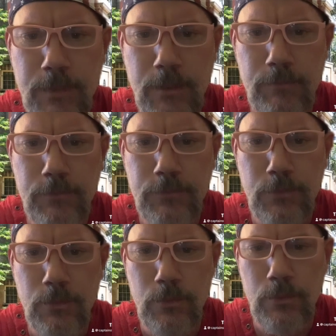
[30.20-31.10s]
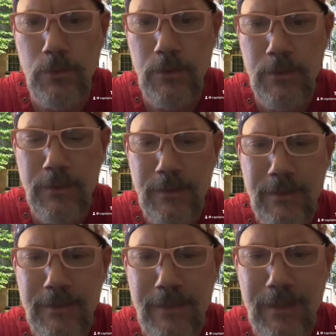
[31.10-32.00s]
of the school
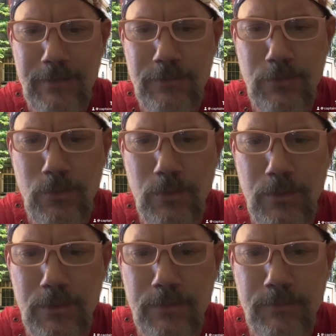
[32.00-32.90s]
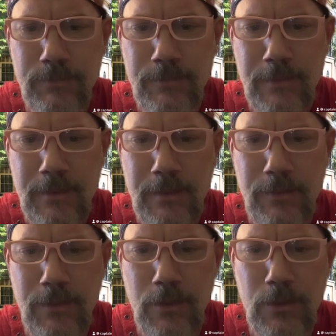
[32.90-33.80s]
next door in
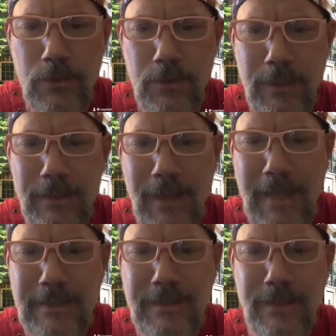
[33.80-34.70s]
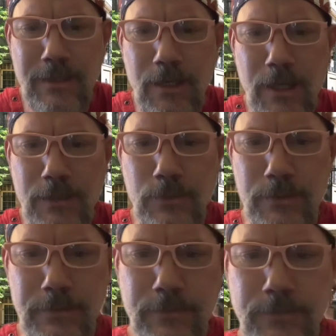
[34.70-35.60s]
the early
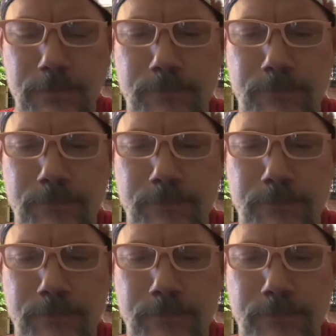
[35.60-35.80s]
1900s.